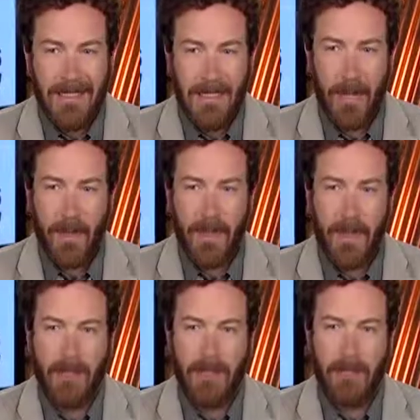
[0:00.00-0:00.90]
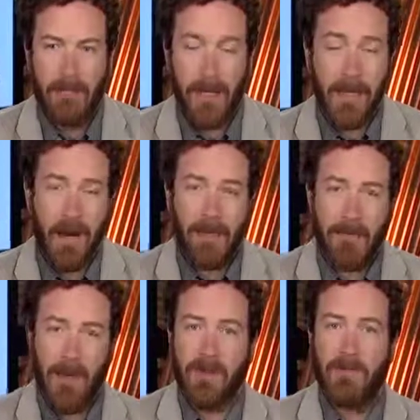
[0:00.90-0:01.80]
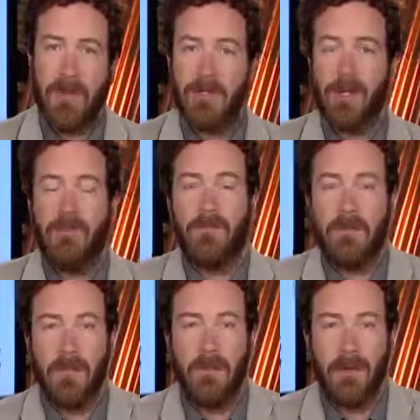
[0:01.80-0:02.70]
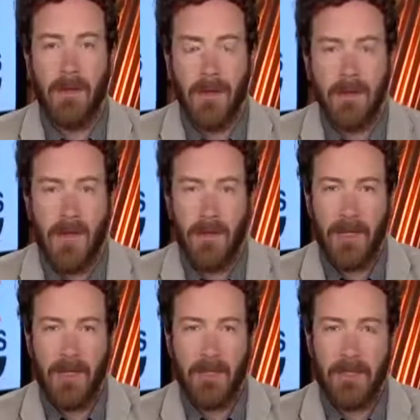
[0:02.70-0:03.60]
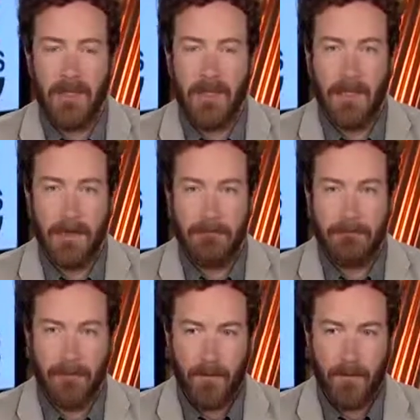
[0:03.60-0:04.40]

You know, and, it's my character Milo is based off of him and, and a time when he was in um,